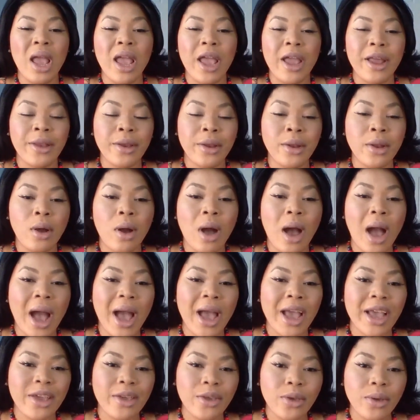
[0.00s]
And, you know,
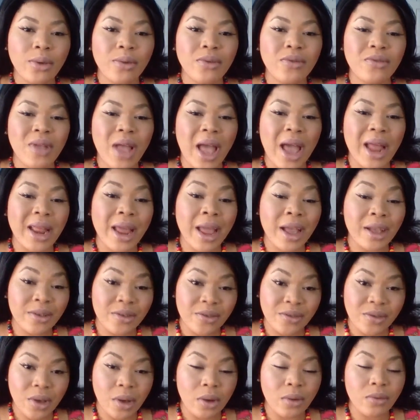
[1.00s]
I use that
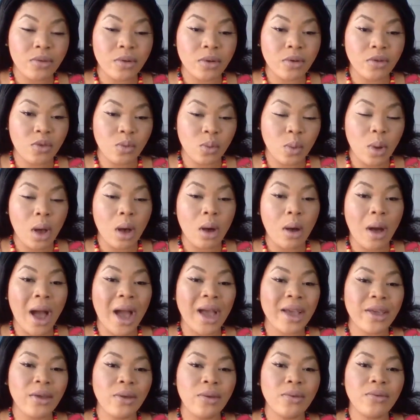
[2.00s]
and sales as well.
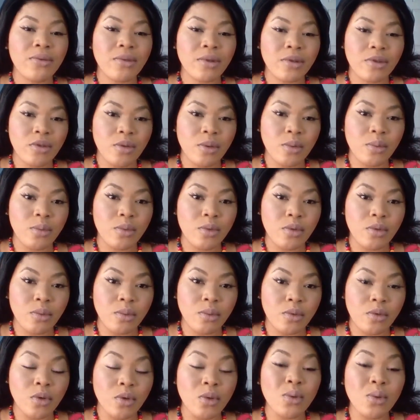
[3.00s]
I use it
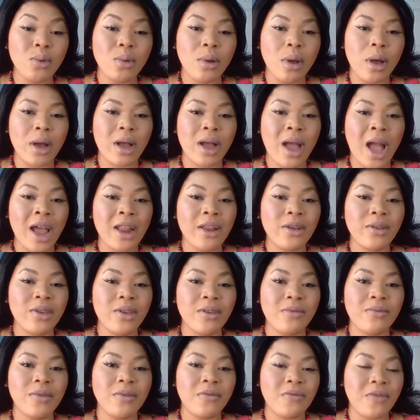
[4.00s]
to kind of
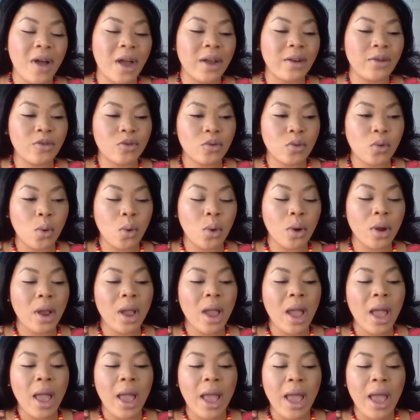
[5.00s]
give the final score.